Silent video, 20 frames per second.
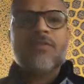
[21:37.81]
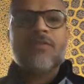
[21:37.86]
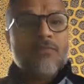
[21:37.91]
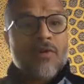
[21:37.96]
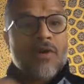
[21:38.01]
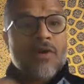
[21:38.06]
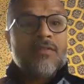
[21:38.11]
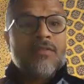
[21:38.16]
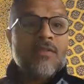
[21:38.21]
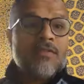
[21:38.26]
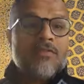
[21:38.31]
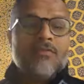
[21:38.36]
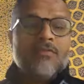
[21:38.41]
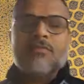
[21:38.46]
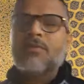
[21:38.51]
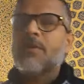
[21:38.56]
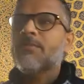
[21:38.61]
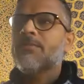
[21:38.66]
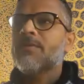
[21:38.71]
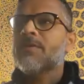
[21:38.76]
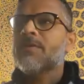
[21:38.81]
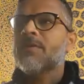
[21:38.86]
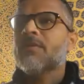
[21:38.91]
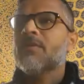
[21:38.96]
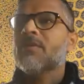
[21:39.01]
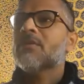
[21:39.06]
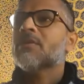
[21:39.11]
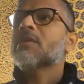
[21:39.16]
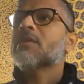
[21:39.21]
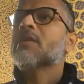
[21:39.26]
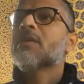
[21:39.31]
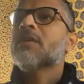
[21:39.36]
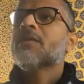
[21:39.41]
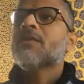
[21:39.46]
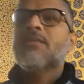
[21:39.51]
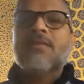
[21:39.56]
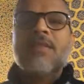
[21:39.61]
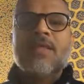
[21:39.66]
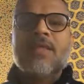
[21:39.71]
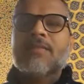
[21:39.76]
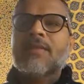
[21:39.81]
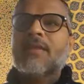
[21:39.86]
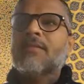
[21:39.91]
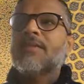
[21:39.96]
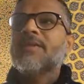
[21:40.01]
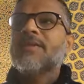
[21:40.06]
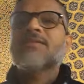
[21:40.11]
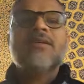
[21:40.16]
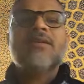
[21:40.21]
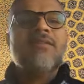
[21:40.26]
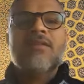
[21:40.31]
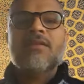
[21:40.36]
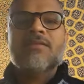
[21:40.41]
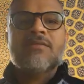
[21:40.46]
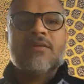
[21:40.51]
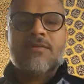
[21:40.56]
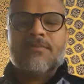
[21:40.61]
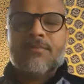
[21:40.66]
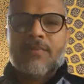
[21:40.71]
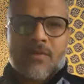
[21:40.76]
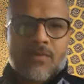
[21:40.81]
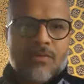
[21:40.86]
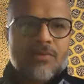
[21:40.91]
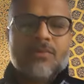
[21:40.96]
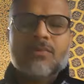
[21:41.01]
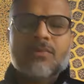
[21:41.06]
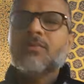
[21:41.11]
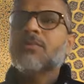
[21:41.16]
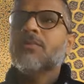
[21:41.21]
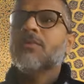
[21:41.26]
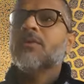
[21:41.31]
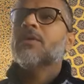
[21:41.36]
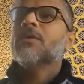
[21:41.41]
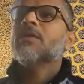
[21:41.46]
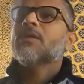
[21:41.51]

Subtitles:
The muhaddithun in particular think that these hadiths are mawdu